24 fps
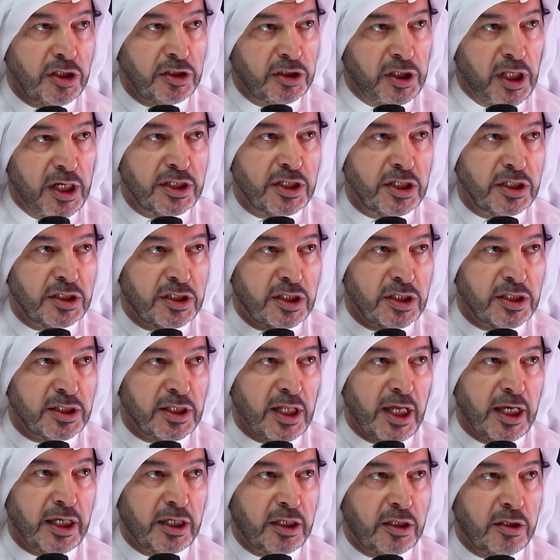intelligence is
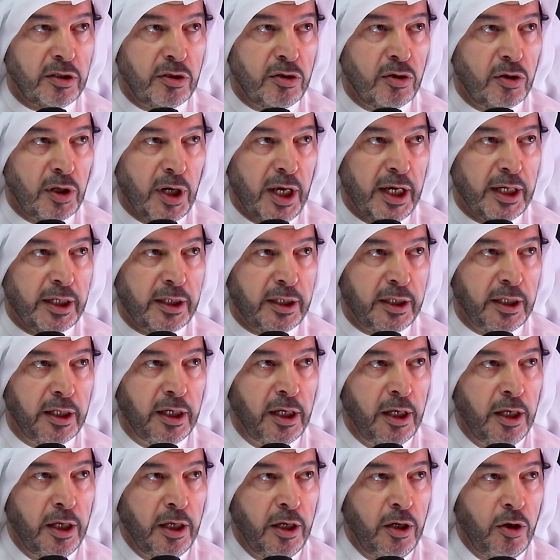like,
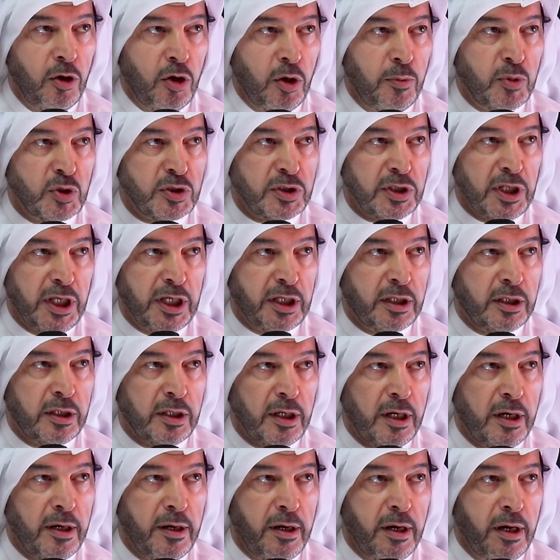almost like
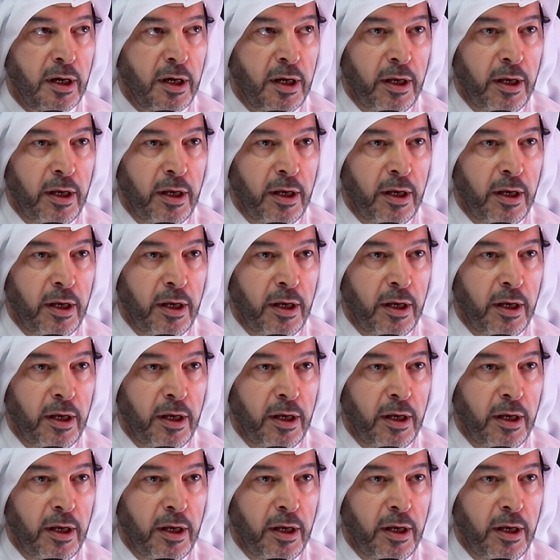a